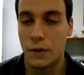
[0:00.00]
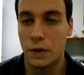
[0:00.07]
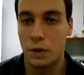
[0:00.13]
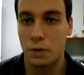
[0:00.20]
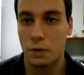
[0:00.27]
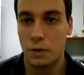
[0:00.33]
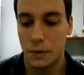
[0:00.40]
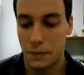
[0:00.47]
If
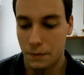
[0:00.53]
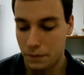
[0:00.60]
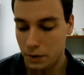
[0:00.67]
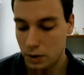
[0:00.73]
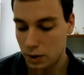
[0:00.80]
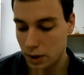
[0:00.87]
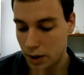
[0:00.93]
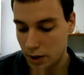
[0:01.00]
you
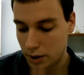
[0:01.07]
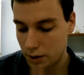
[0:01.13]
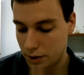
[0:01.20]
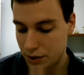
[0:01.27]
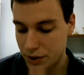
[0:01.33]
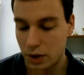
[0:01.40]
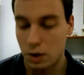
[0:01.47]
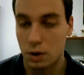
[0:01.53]
feel like
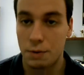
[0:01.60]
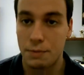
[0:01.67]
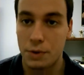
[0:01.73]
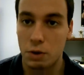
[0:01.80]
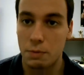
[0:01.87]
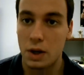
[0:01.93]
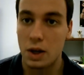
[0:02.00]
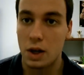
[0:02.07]
selling
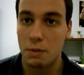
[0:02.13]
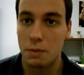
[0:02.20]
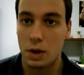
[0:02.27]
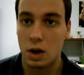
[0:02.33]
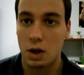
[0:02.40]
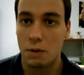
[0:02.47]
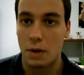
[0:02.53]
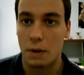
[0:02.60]
them to me,
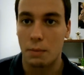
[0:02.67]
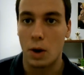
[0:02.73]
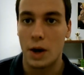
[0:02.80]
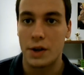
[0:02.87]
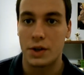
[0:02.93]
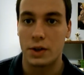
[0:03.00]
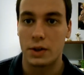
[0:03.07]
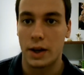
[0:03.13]
hit me up. My
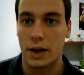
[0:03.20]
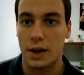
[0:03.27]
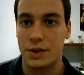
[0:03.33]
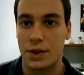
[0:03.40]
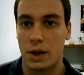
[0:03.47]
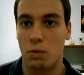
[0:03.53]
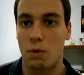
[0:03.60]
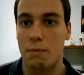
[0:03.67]
prices,
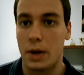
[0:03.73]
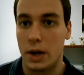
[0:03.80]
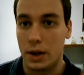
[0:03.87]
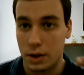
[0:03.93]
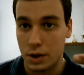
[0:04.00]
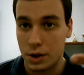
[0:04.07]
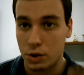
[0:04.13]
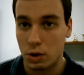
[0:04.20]
like I said, will
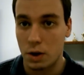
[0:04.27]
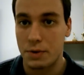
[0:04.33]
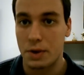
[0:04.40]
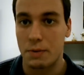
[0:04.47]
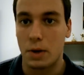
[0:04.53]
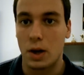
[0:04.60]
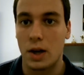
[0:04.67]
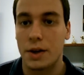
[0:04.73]
be in the
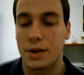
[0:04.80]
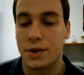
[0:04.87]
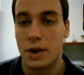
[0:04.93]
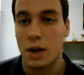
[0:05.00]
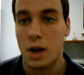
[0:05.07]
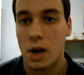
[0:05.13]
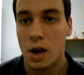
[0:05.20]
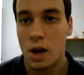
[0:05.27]
description
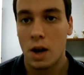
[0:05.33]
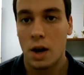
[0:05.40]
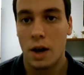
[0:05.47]
box.